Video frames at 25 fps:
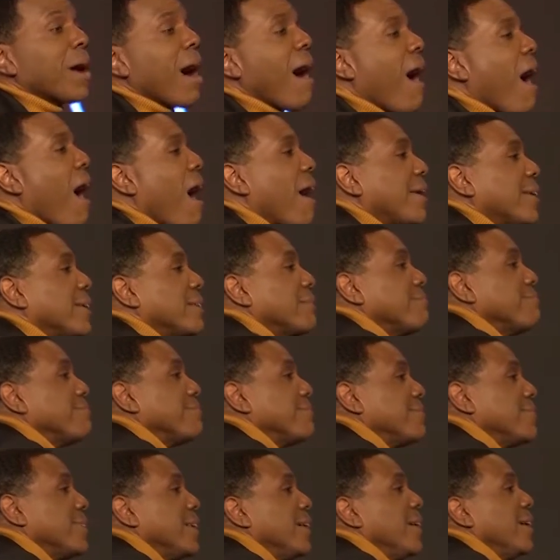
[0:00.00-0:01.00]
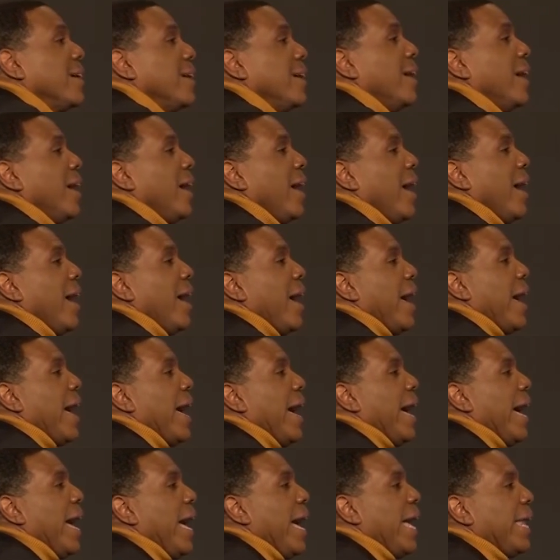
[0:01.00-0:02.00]
God,
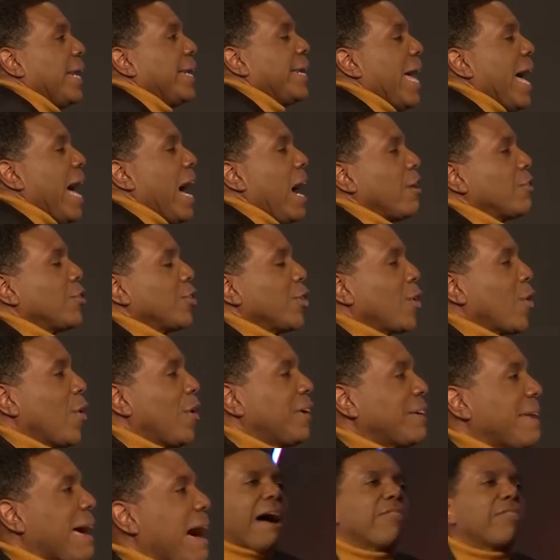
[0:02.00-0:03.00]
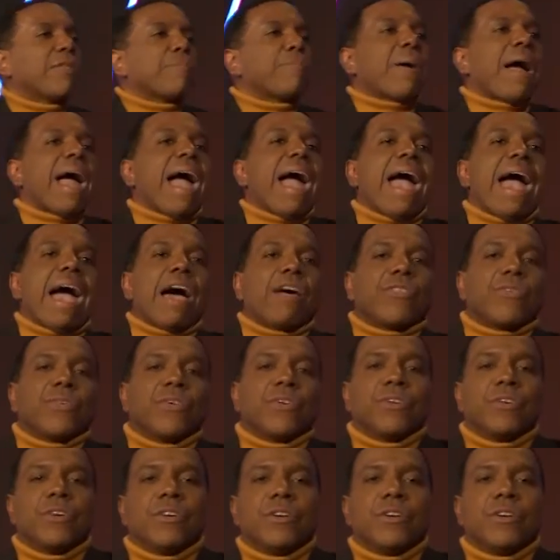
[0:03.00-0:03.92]
and now you're going down the path